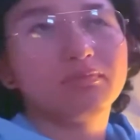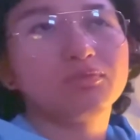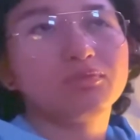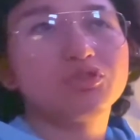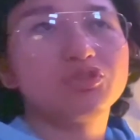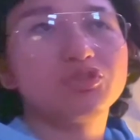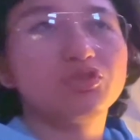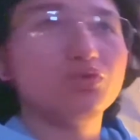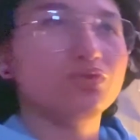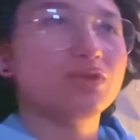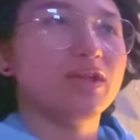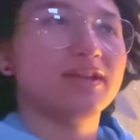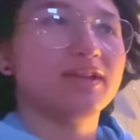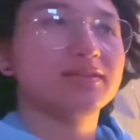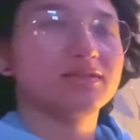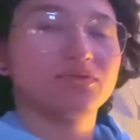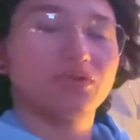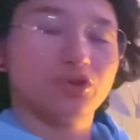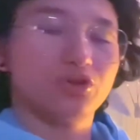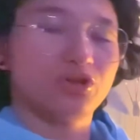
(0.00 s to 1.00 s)
2 days
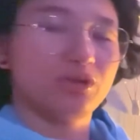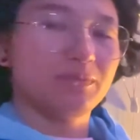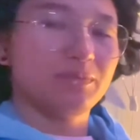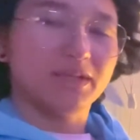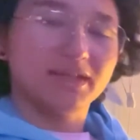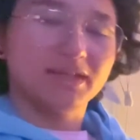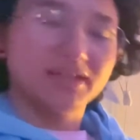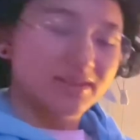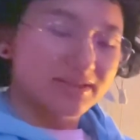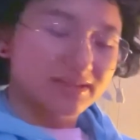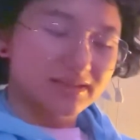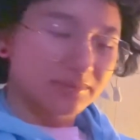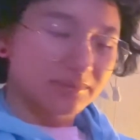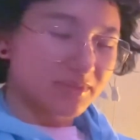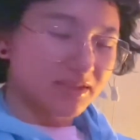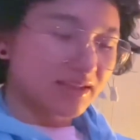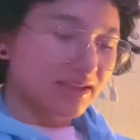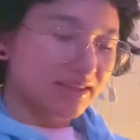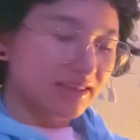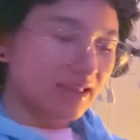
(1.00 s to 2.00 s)
of 30 minutes,
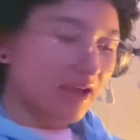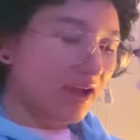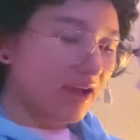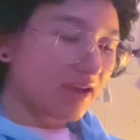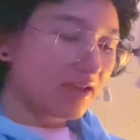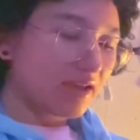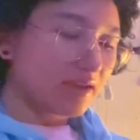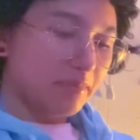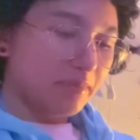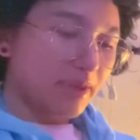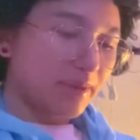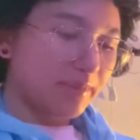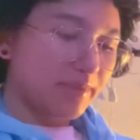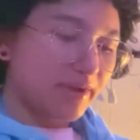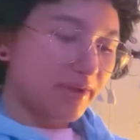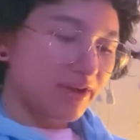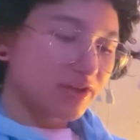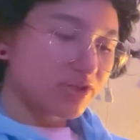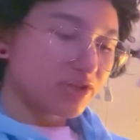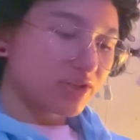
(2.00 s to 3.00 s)
something like that. Maybe
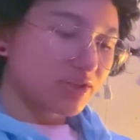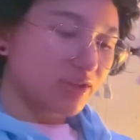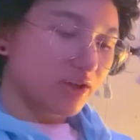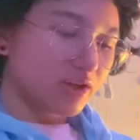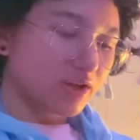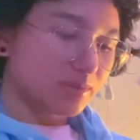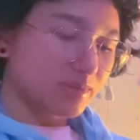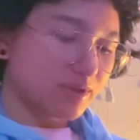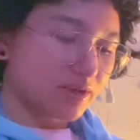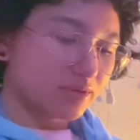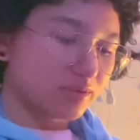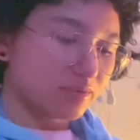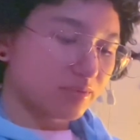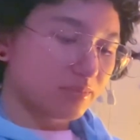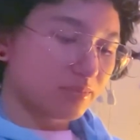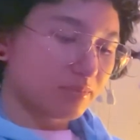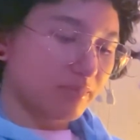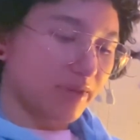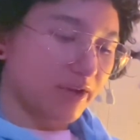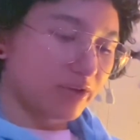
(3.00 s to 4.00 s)
I should talk about
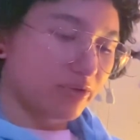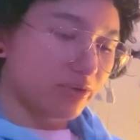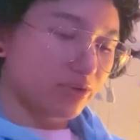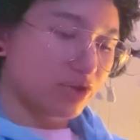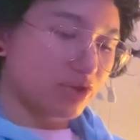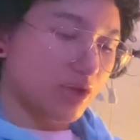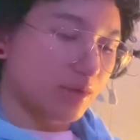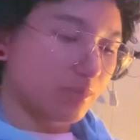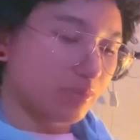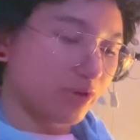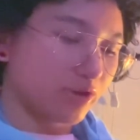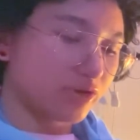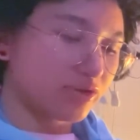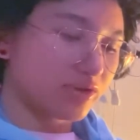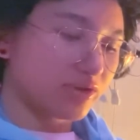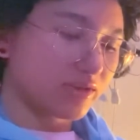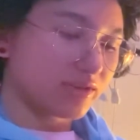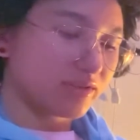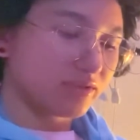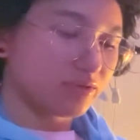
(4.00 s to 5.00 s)
my crochet
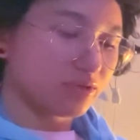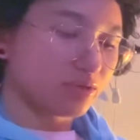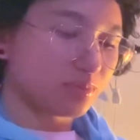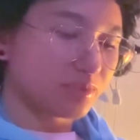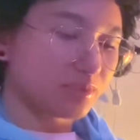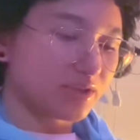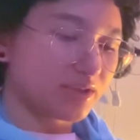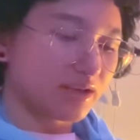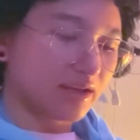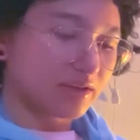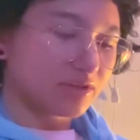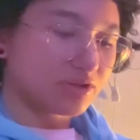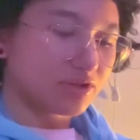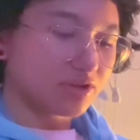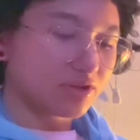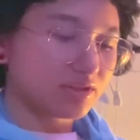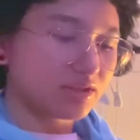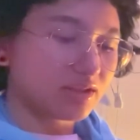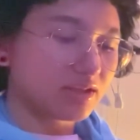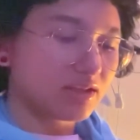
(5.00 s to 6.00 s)
project a little bit,
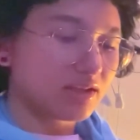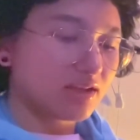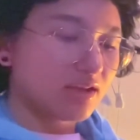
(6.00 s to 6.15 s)
actually.